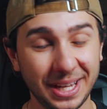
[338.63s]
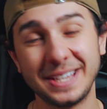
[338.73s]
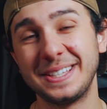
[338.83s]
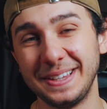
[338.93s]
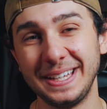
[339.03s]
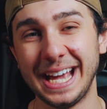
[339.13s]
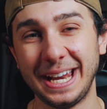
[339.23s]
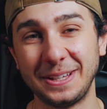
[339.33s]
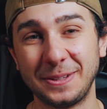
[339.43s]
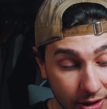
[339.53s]
It's in the
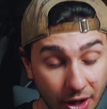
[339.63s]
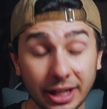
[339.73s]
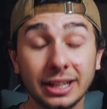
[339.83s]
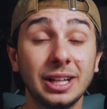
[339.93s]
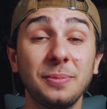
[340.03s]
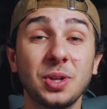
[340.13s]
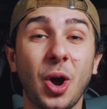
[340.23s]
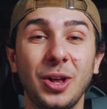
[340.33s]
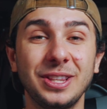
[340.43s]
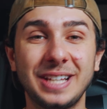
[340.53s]
edit. Cutting clips
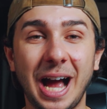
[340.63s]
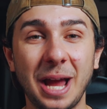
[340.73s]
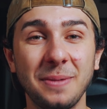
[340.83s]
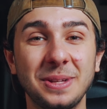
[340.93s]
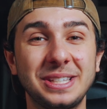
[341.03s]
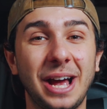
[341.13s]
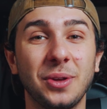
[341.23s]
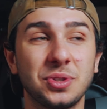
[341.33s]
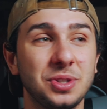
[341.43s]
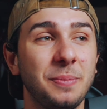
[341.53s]
on time
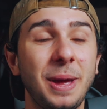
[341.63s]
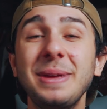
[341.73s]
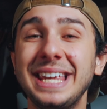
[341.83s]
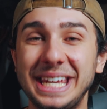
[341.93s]
sounds maybe